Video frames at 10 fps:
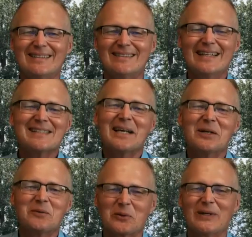That's kind
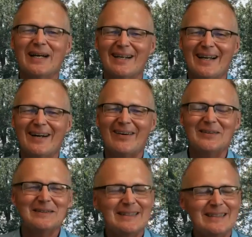of where we're at now.
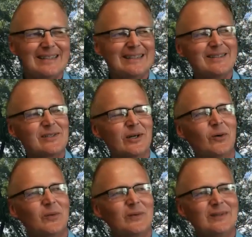
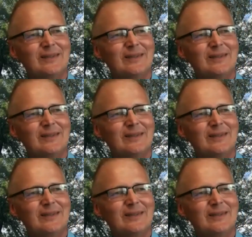So